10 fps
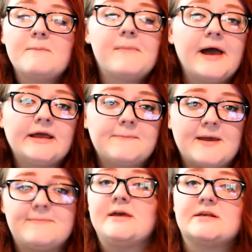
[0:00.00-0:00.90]
buying a
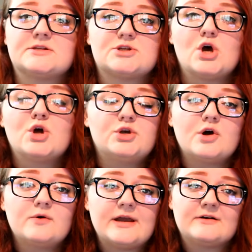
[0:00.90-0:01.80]
baby is
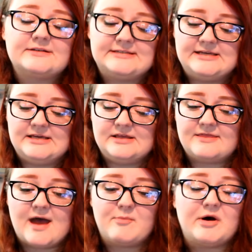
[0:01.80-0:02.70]
no guarantee
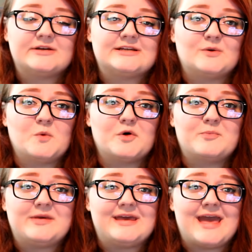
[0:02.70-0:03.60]
that bonding will
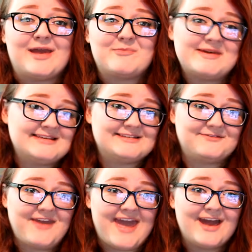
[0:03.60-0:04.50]
be a piece
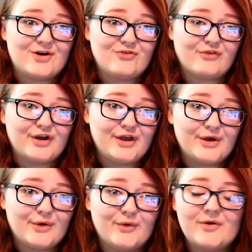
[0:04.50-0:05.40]
of cake for
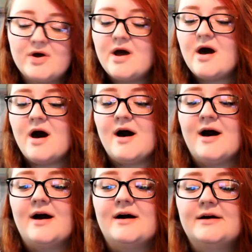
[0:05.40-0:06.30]
you.
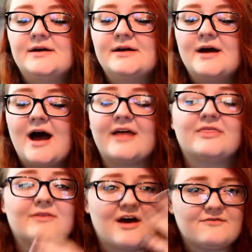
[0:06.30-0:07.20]
Uh, I've,
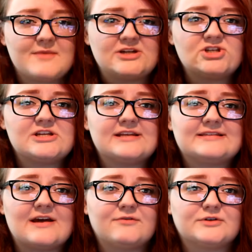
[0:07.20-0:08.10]
I've mentioned it
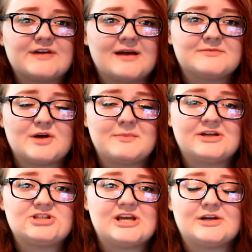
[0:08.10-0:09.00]
several times on my
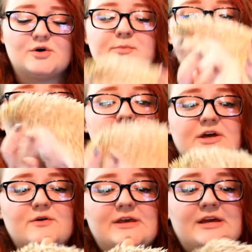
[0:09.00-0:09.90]
channel, but
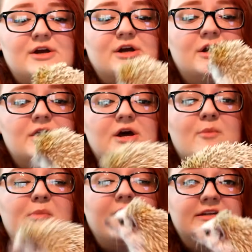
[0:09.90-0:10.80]
Draco here
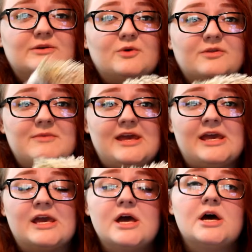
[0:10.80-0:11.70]
bonded with
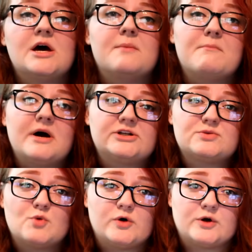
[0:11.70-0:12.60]
me much
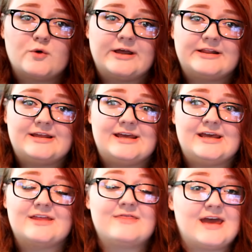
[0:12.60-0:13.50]
more
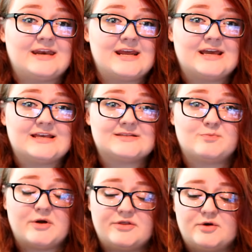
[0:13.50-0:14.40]
quickly than his
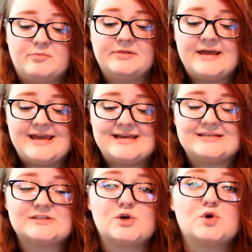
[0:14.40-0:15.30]
brother
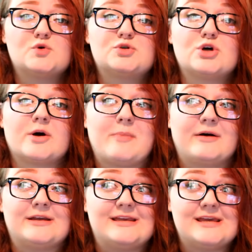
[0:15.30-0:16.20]
Blaze, who took
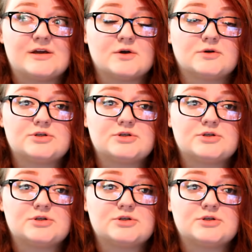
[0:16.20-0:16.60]
about a year